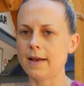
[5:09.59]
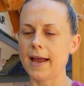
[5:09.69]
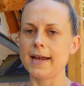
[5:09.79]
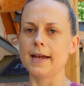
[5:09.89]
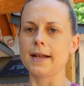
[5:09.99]

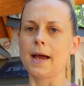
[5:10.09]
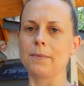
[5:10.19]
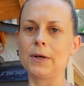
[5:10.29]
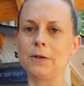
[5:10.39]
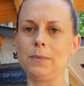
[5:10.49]
And I'm
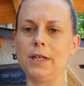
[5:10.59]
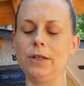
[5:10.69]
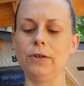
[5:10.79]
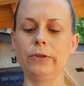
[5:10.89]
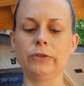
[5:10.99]
going to be
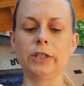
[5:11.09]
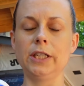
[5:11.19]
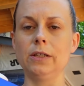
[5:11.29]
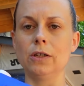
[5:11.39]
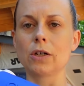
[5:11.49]

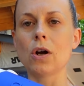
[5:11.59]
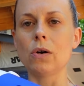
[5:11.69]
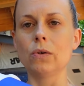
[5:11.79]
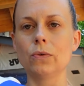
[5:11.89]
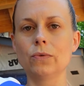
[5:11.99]
using
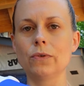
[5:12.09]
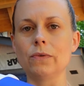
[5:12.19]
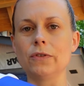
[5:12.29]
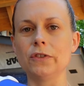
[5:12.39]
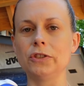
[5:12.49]
cold
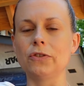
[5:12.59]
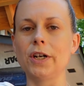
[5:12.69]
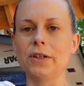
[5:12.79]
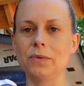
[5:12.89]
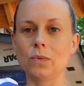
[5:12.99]

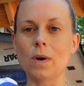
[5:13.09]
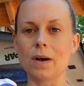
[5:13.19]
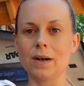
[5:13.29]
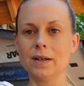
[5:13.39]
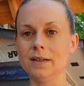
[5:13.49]
refrigerated water.